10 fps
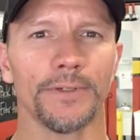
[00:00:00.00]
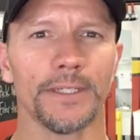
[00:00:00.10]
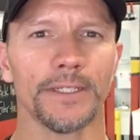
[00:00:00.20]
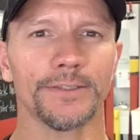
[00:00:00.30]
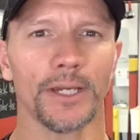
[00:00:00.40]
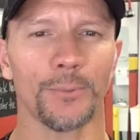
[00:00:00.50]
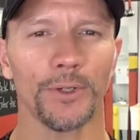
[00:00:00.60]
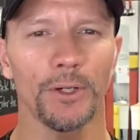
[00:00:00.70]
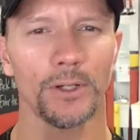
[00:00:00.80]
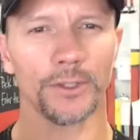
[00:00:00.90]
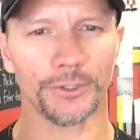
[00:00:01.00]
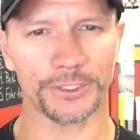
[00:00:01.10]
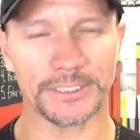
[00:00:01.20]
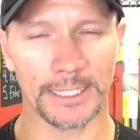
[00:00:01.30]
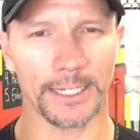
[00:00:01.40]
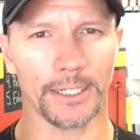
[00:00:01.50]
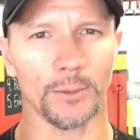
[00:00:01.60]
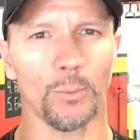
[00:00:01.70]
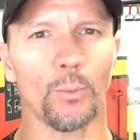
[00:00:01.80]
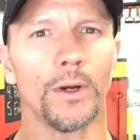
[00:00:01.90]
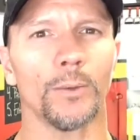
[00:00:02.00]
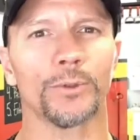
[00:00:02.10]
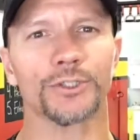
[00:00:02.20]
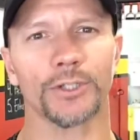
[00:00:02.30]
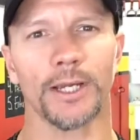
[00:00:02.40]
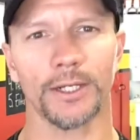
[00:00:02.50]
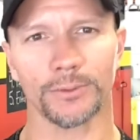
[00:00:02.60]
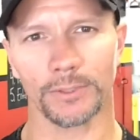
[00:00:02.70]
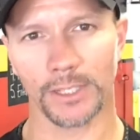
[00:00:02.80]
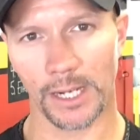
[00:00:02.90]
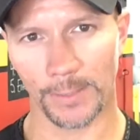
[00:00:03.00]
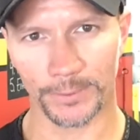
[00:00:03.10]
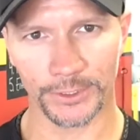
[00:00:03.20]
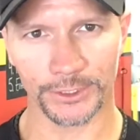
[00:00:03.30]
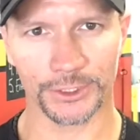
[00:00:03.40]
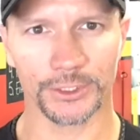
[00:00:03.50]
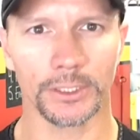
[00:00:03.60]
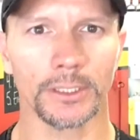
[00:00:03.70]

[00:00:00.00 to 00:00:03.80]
is that we all understand what we're trying to accomplish